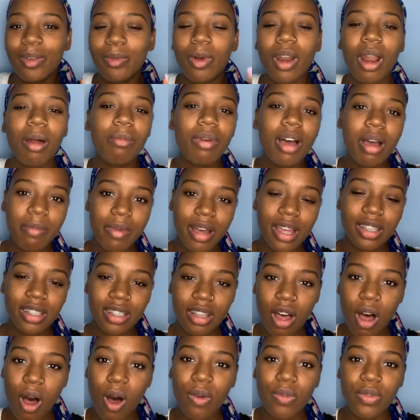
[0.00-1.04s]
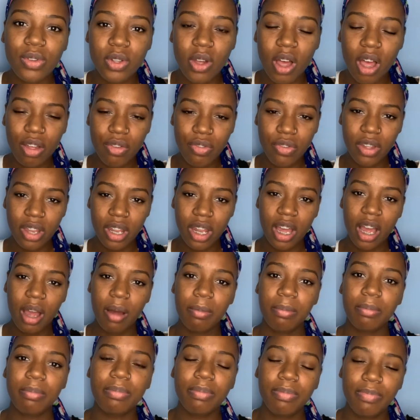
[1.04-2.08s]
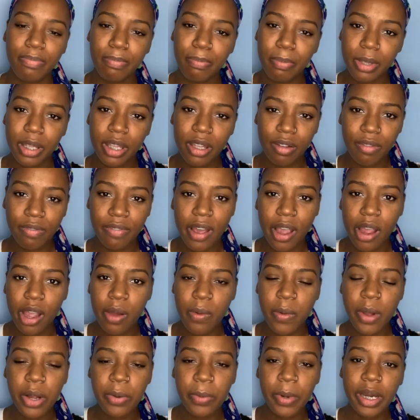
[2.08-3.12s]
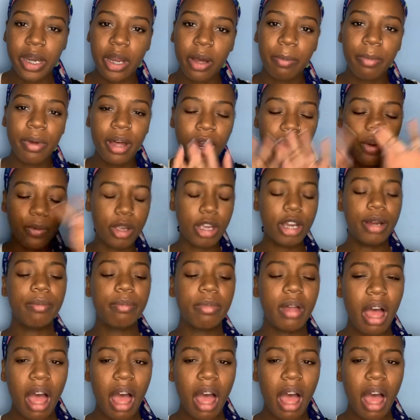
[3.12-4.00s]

but I'm by myself, so I feel like I'm being very weird right now, but I don't care.